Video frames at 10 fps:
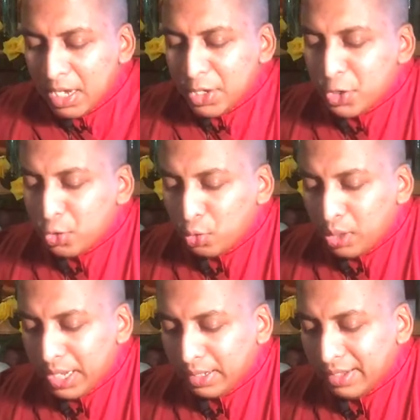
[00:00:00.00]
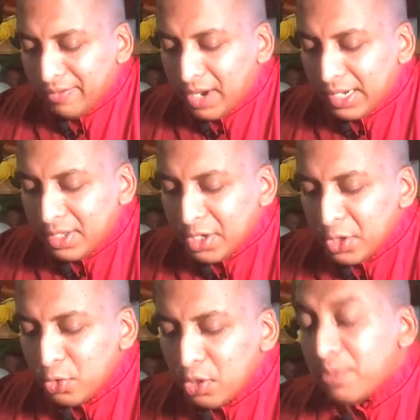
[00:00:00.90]
Truly the wise
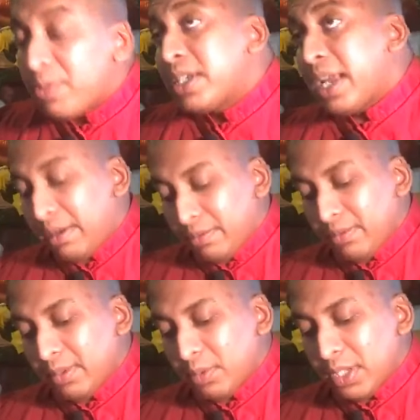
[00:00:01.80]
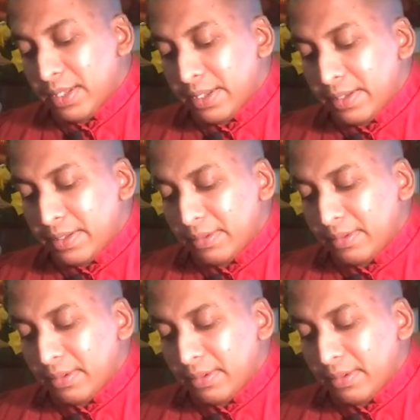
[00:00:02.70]
do not pretend, Buddha says,